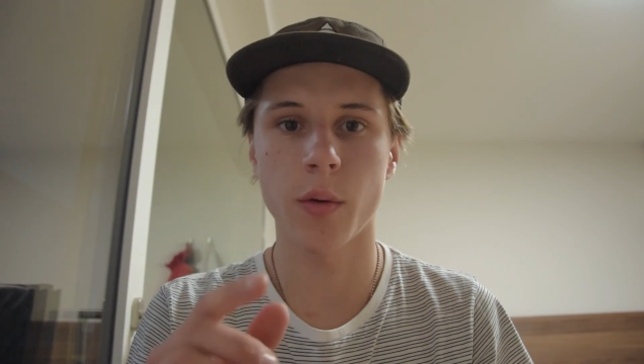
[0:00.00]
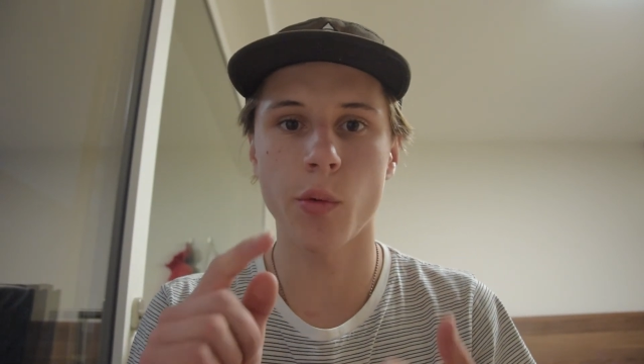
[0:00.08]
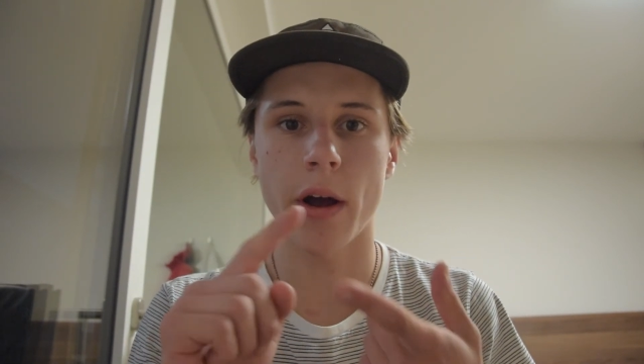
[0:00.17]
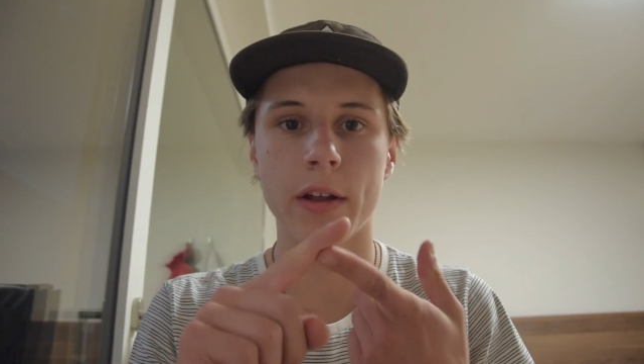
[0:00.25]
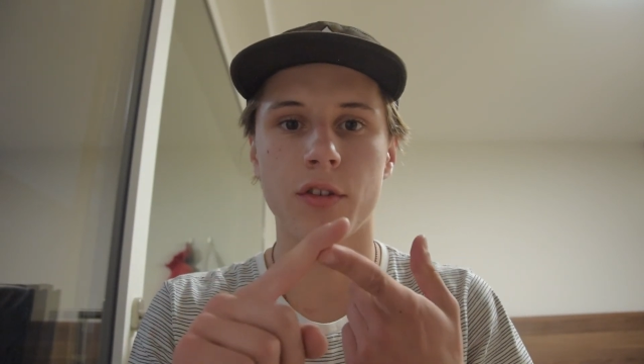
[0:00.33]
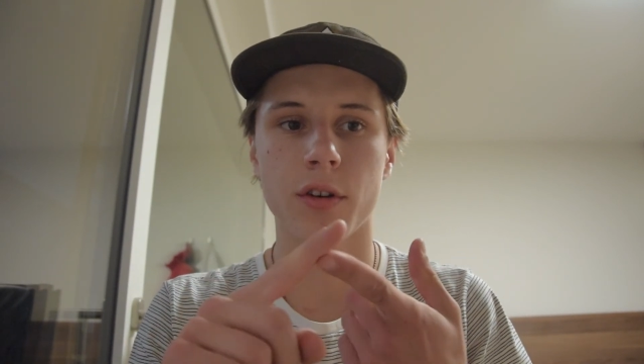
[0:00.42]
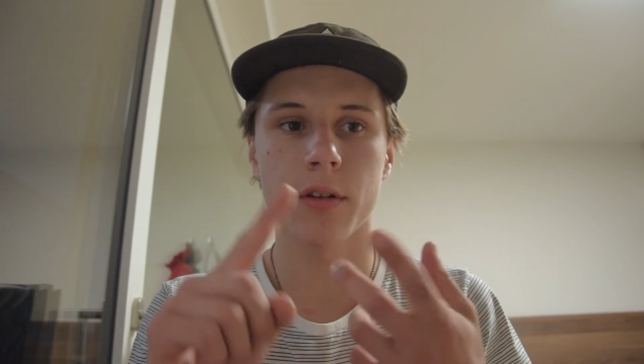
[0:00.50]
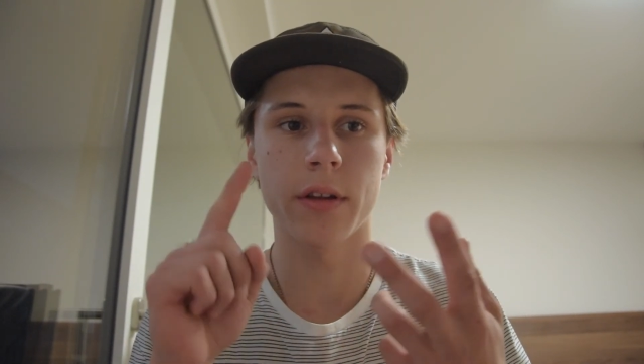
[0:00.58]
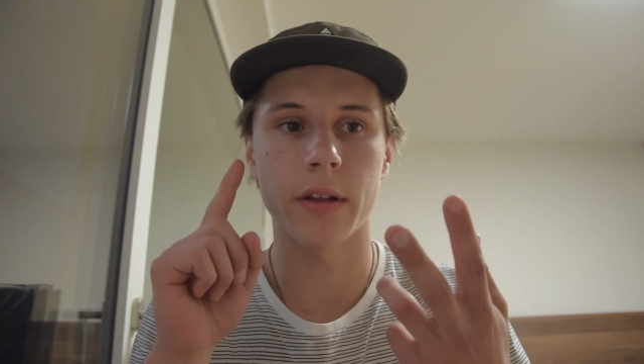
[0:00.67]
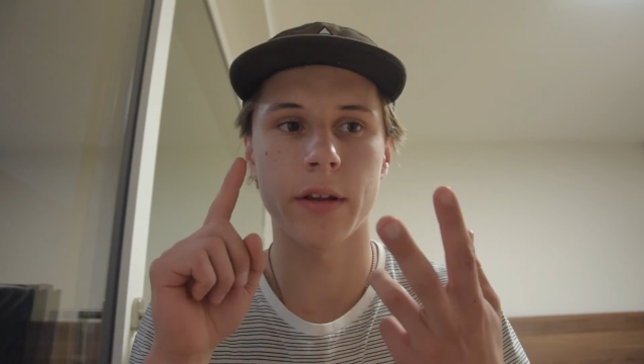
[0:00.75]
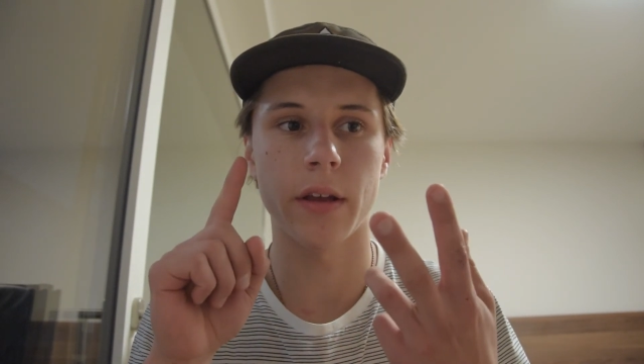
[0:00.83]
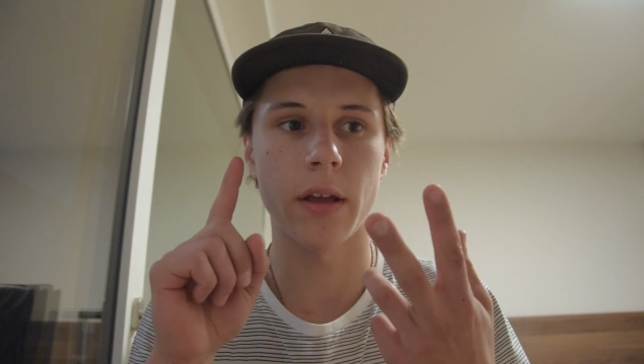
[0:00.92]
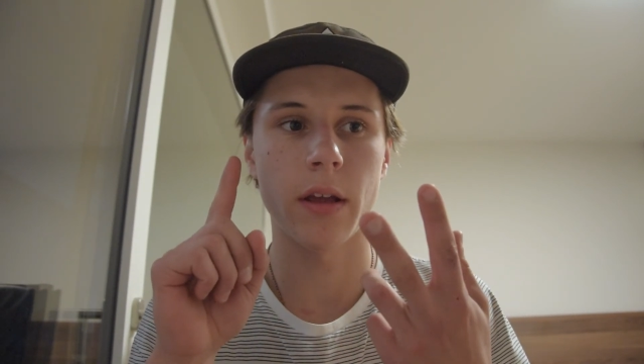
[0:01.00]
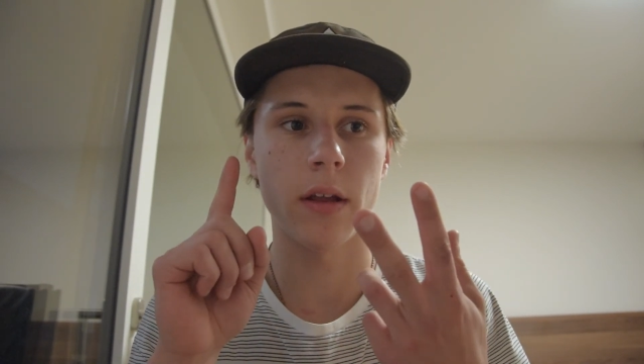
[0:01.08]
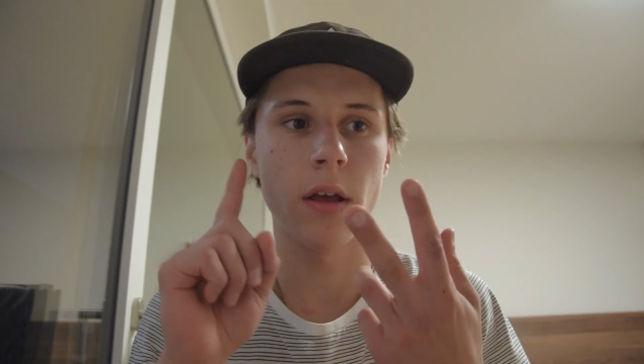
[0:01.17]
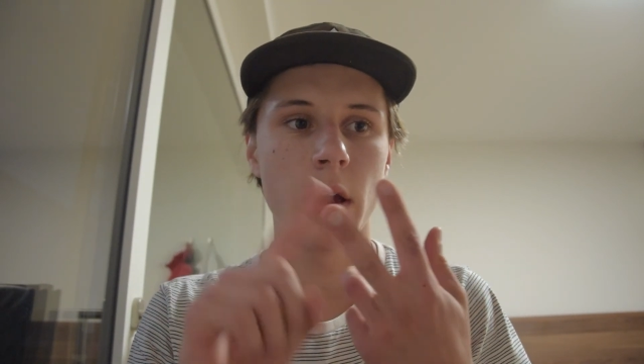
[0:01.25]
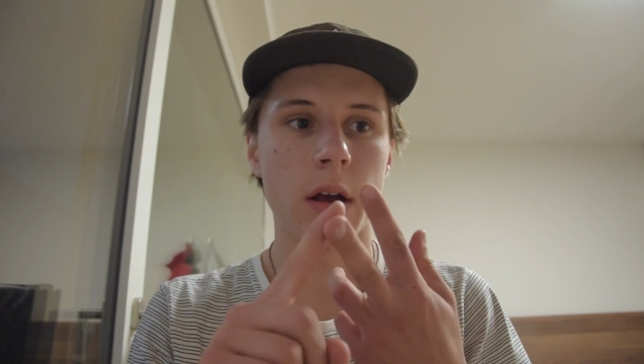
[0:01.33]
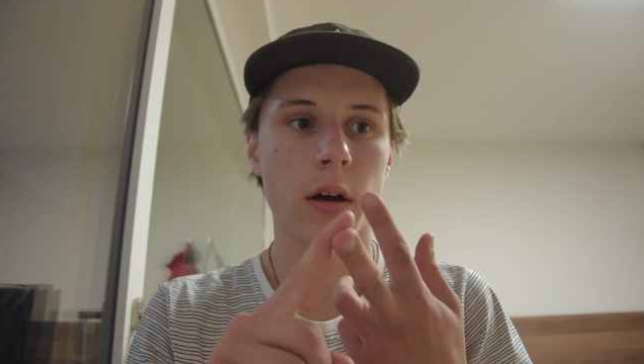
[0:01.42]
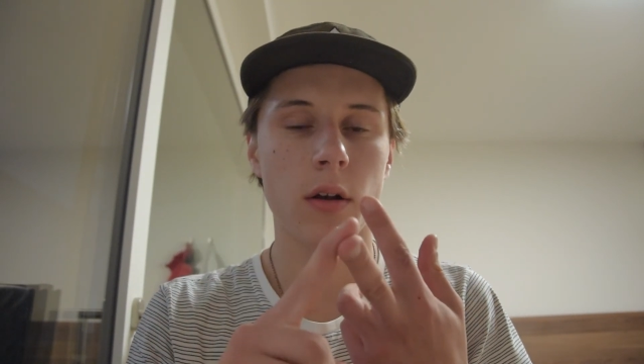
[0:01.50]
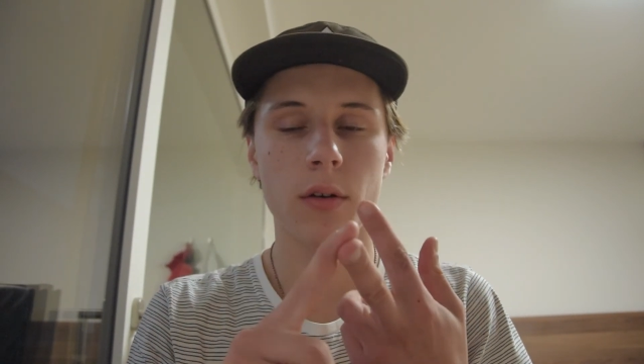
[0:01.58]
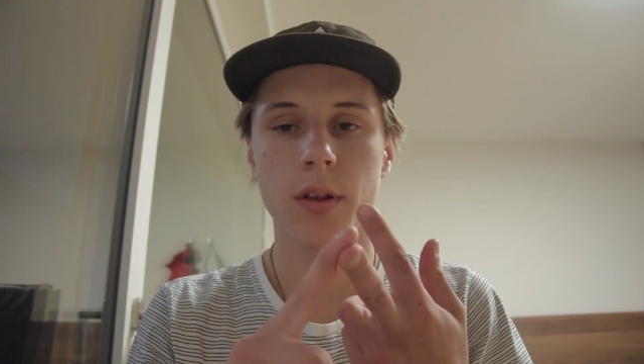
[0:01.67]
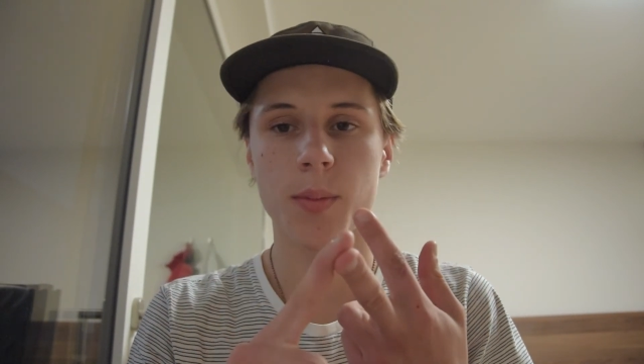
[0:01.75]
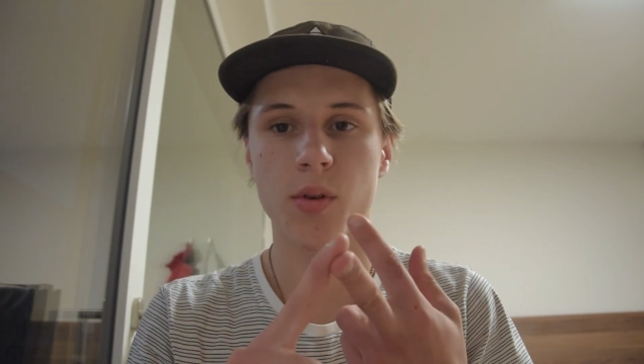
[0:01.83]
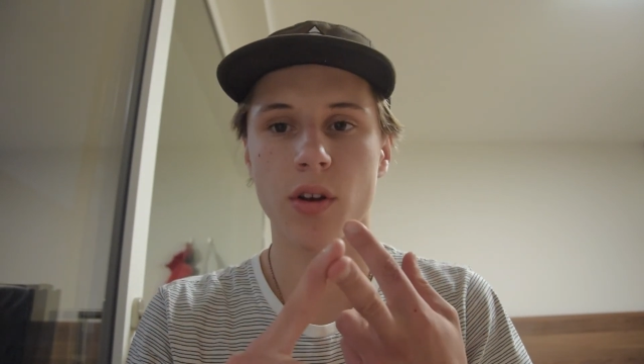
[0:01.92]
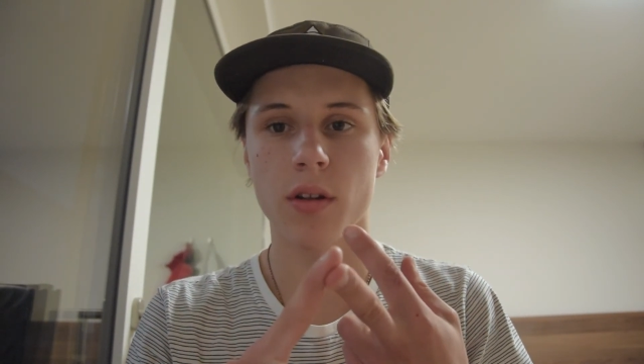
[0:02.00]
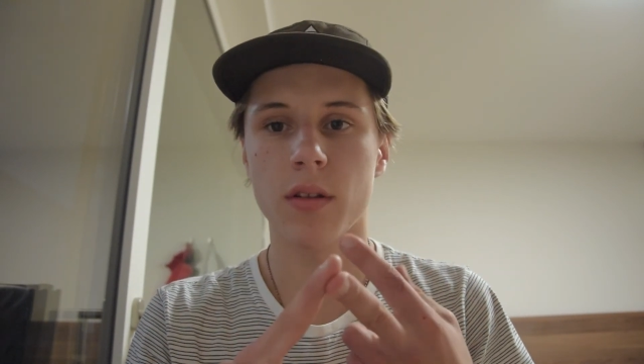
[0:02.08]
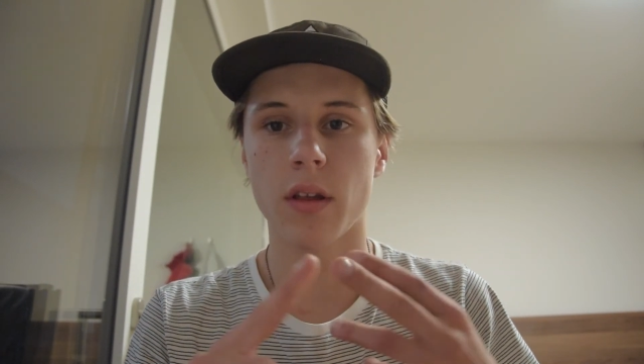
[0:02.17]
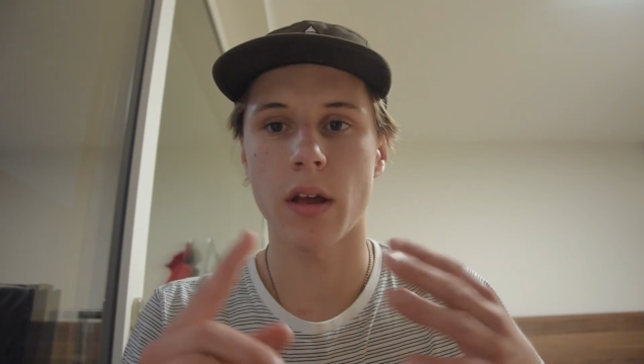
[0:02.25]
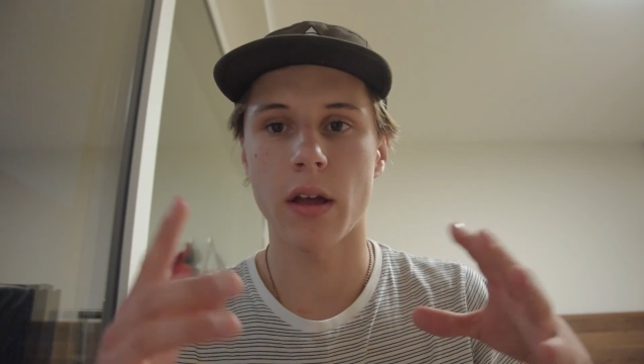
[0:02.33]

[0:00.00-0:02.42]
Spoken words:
a wide shot and a close-up shot,